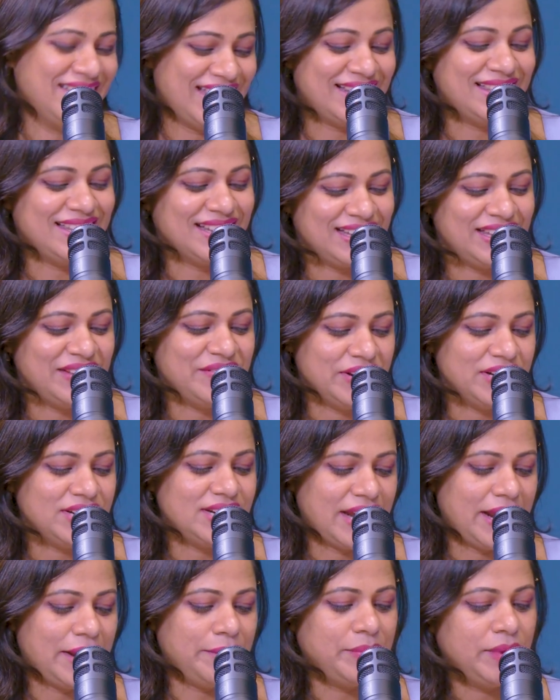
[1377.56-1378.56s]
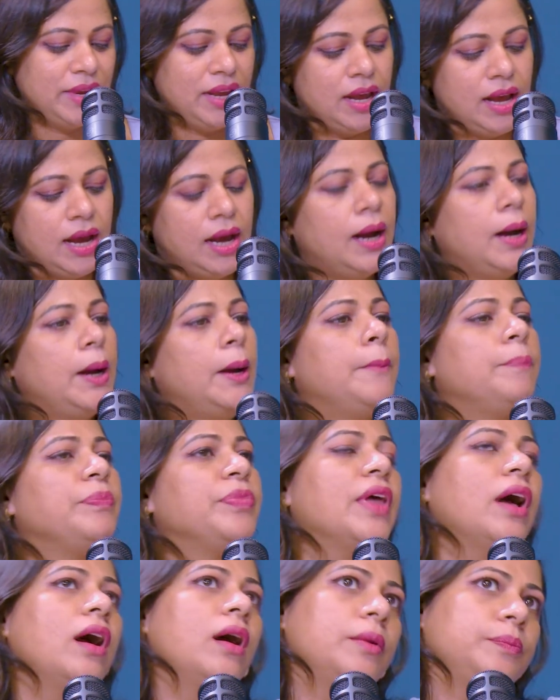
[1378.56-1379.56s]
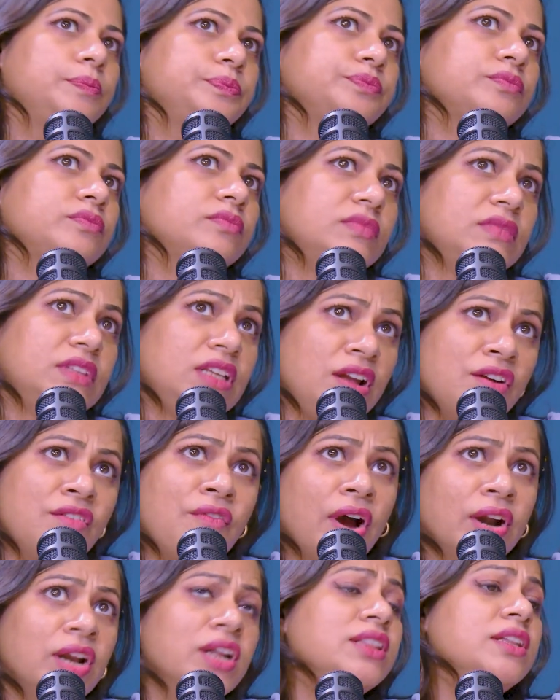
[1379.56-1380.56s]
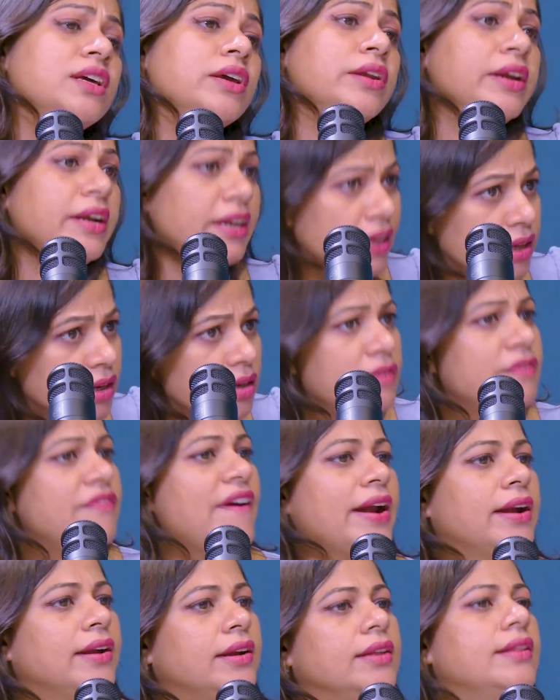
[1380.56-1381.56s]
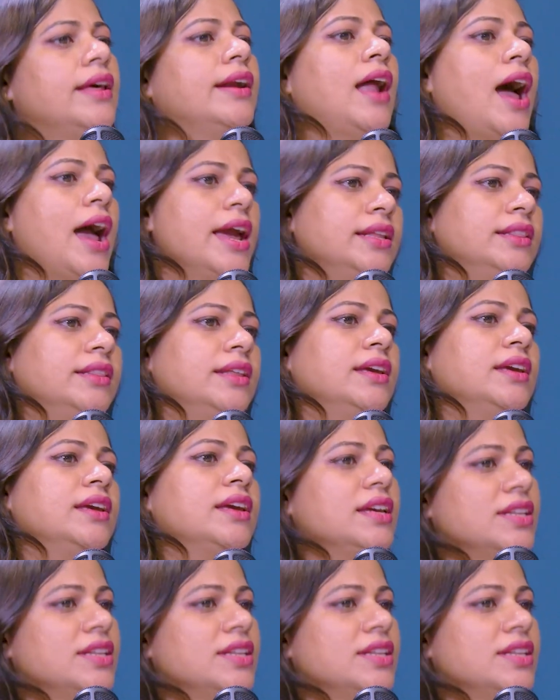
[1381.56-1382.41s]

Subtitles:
at the given time. One other critical factor that I think